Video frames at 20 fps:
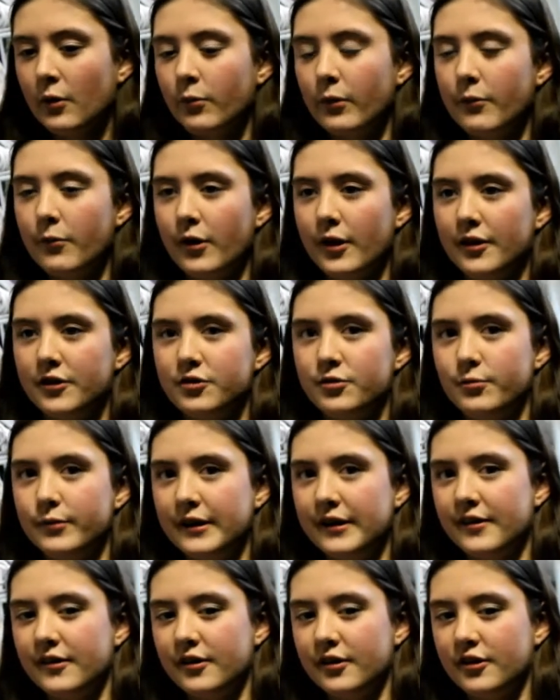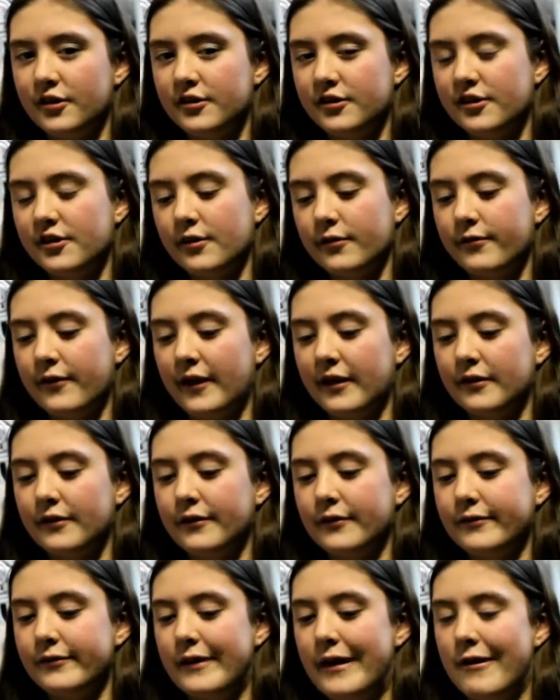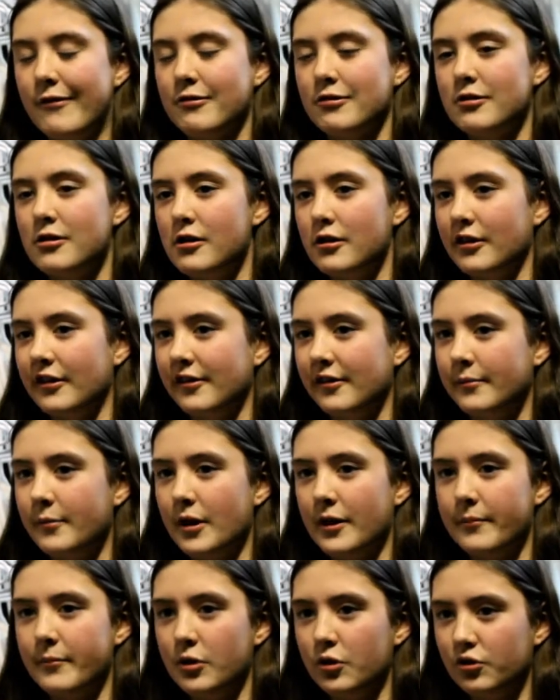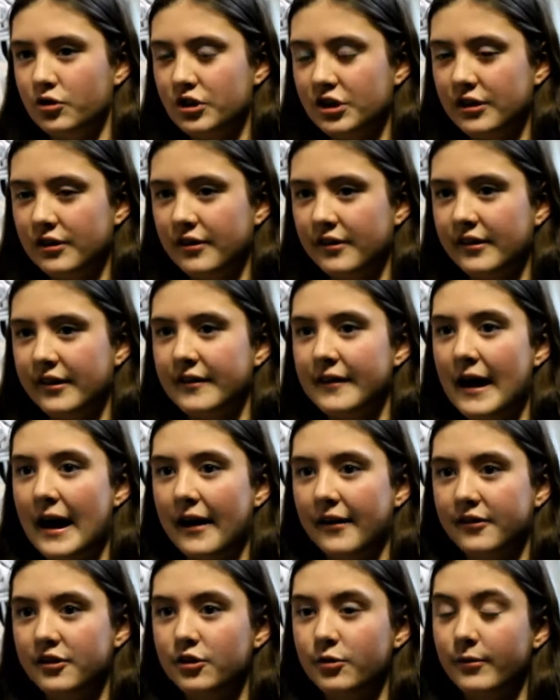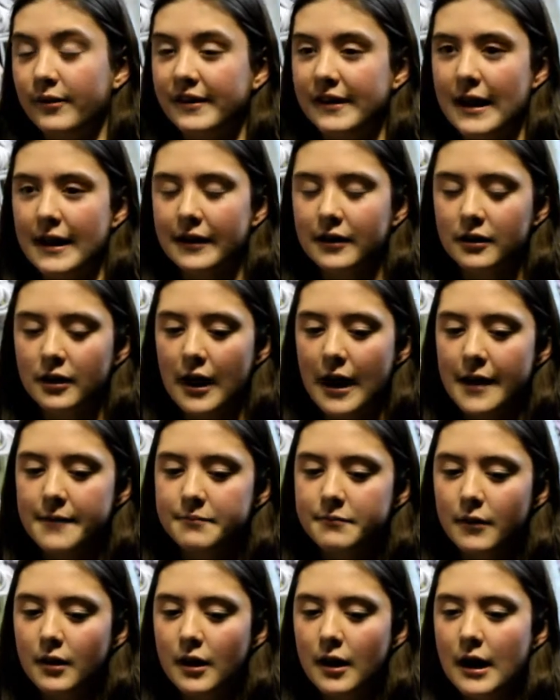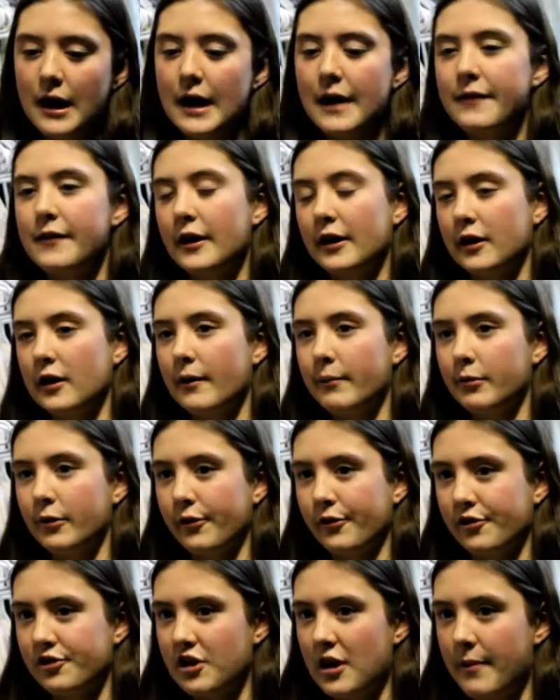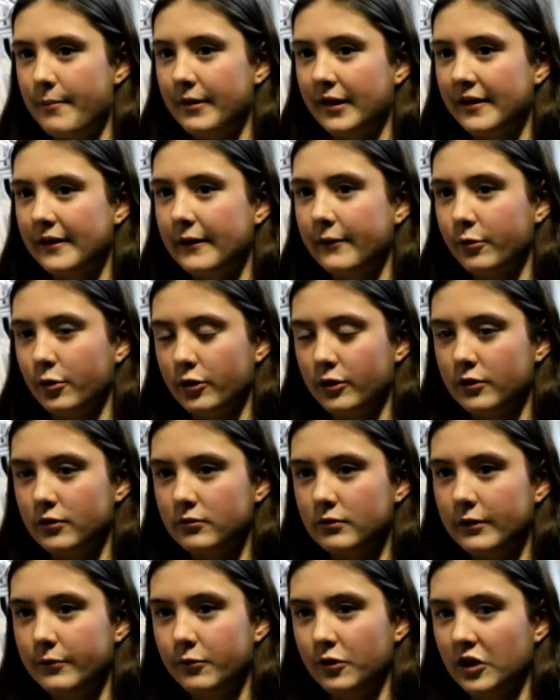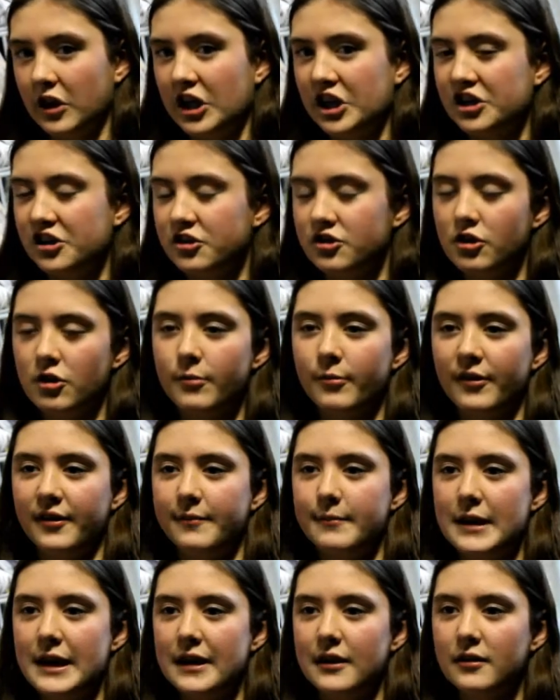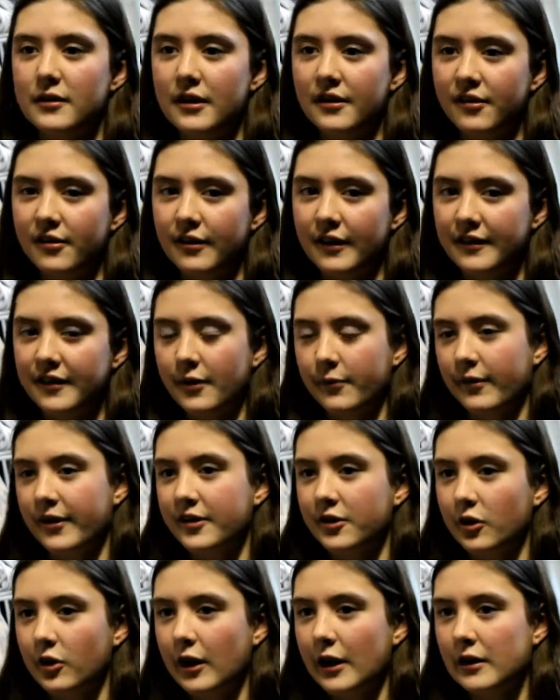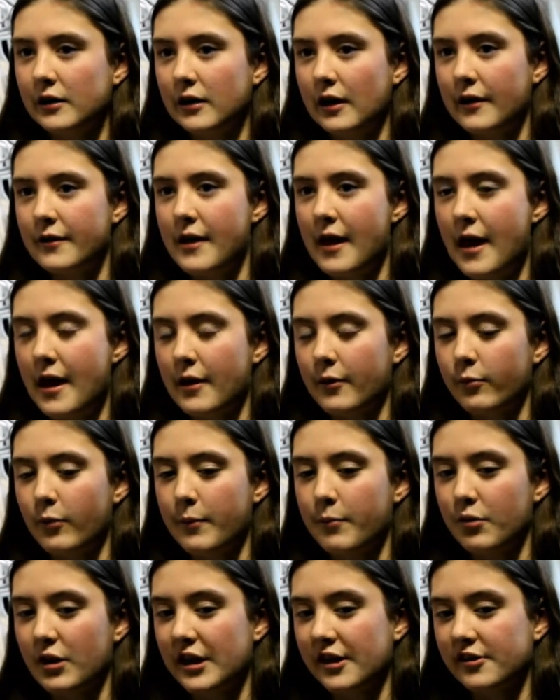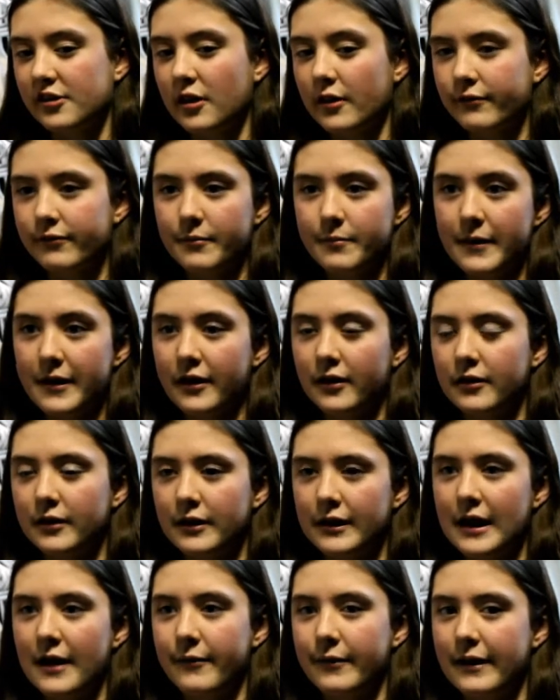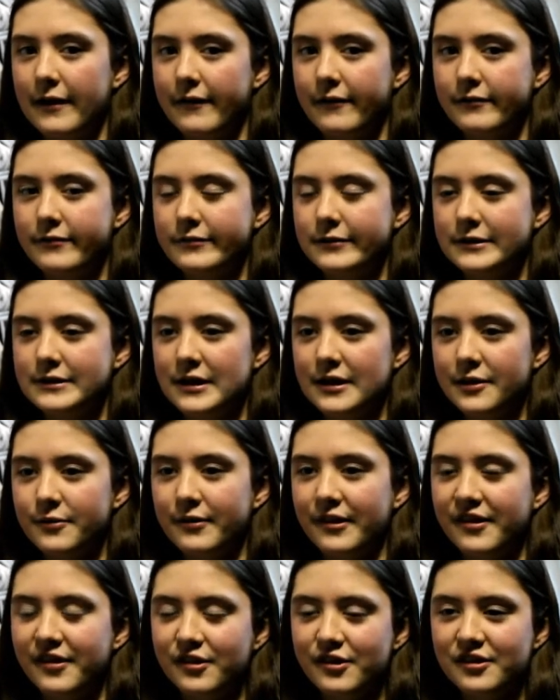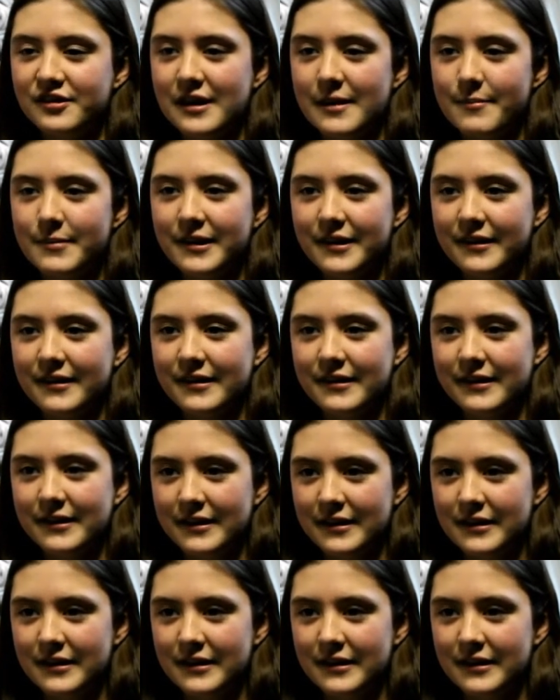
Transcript: We wanted to research effects of alcoholism on emotions, and that has to do with Sad and Glad. And then a couple other topics that were in relation to Almost Maine. And so that's how we started. And then we branched off from there, and now we have a ton of research topics.